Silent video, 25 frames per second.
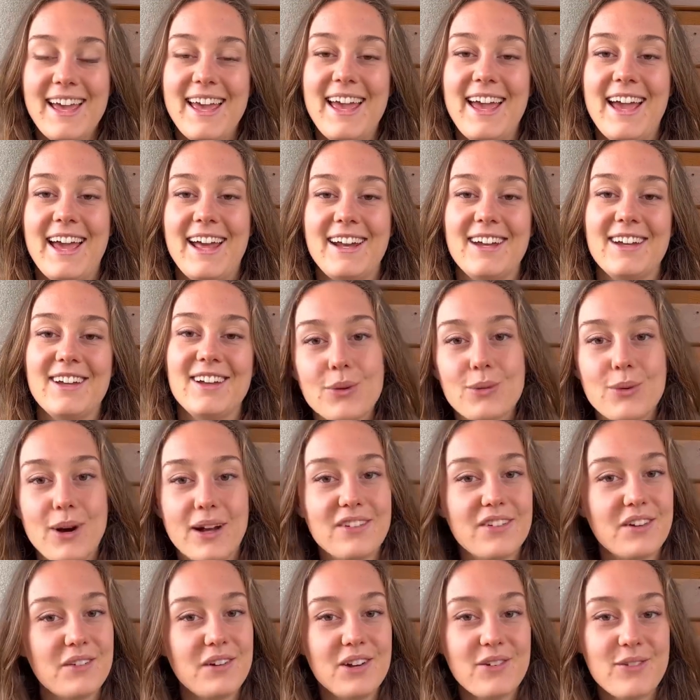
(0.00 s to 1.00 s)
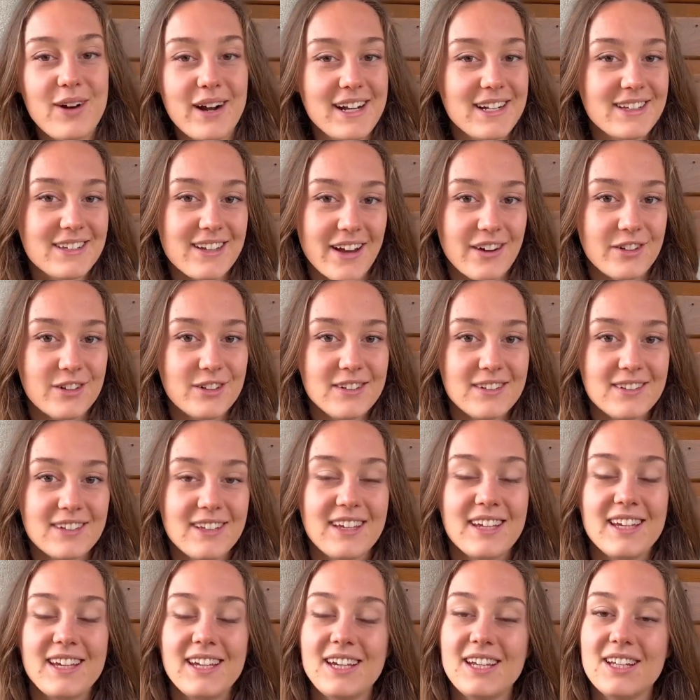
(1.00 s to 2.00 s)
And you're wondering where it goes?
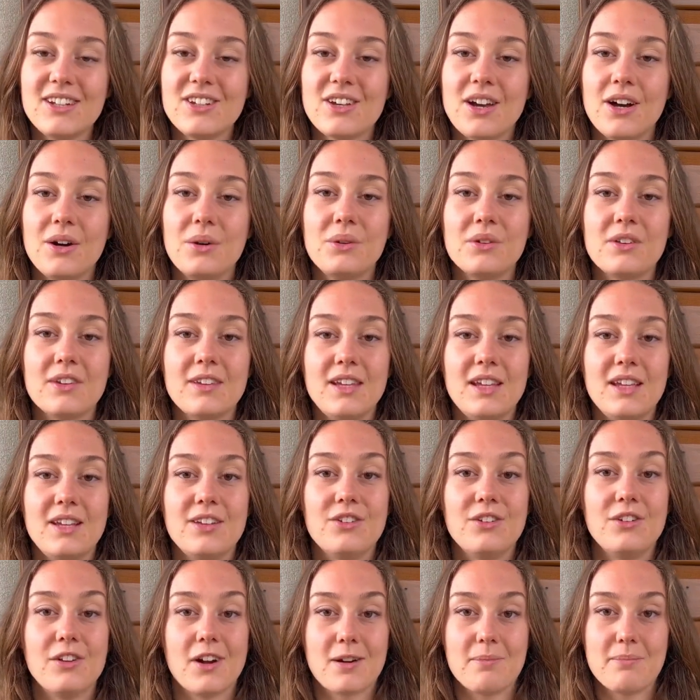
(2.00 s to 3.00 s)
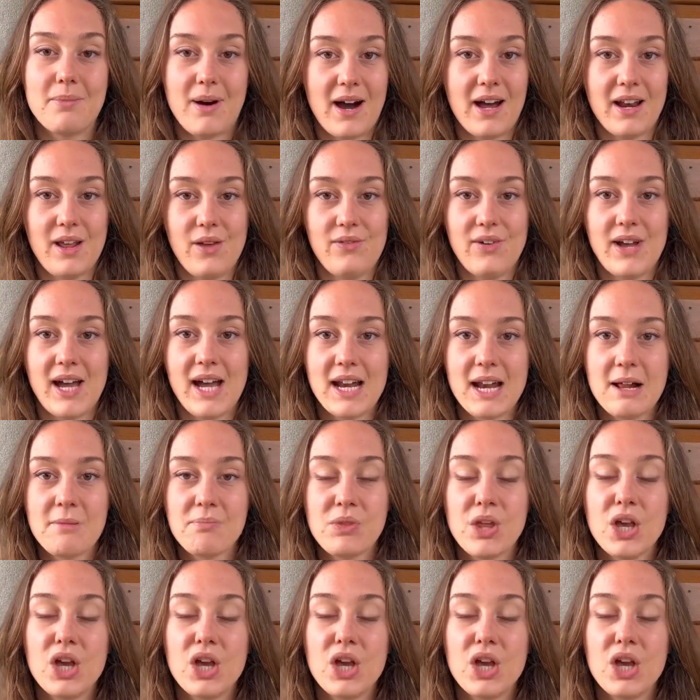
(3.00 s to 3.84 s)
It goes into your body fat.